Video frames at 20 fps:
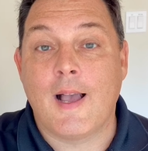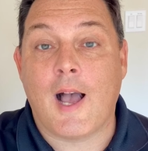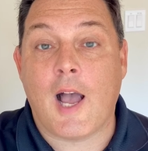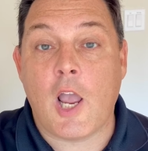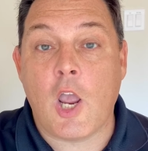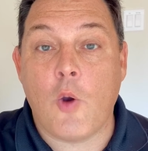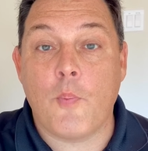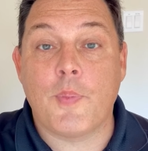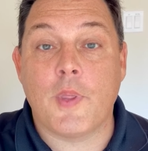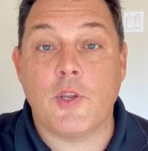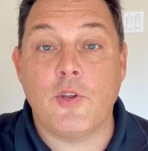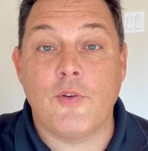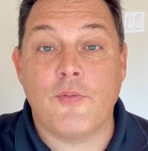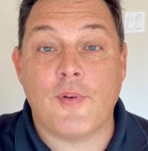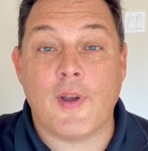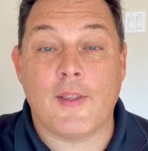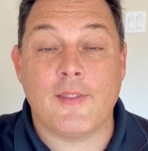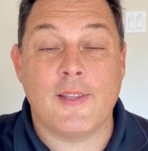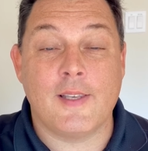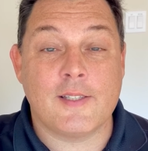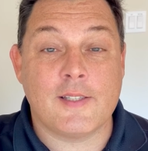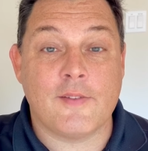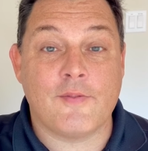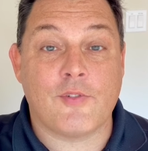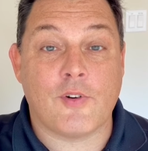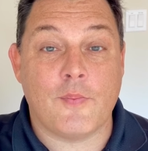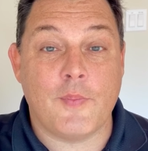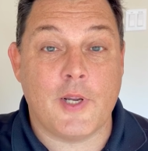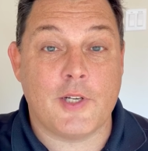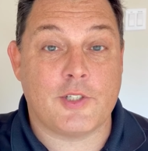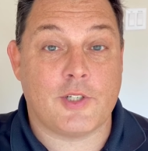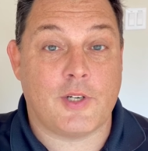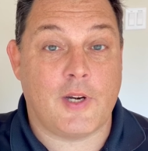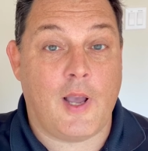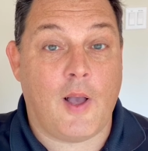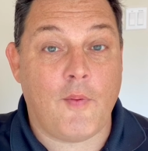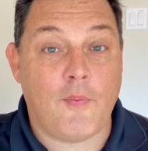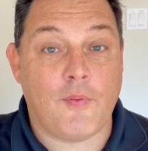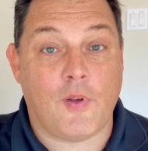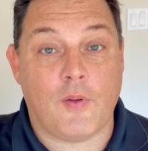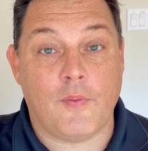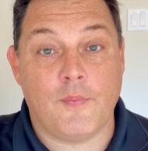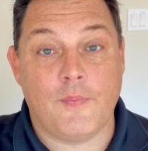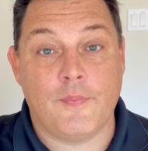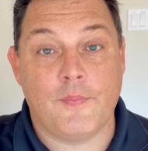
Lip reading: I hope that you found this information helpful.